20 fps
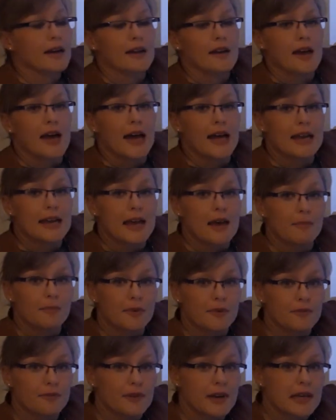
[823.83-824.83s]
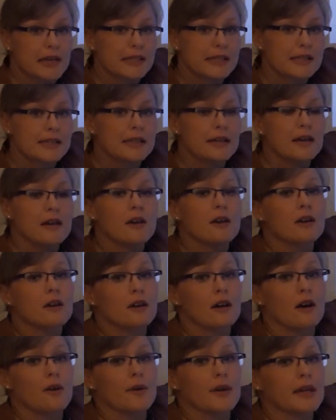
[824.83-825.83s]
an unhappy face
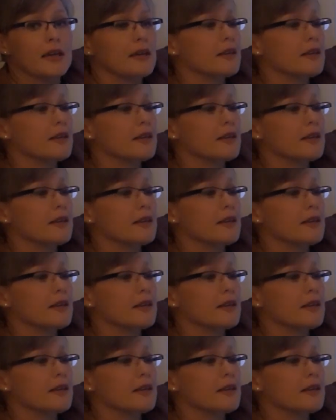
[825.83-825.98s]
going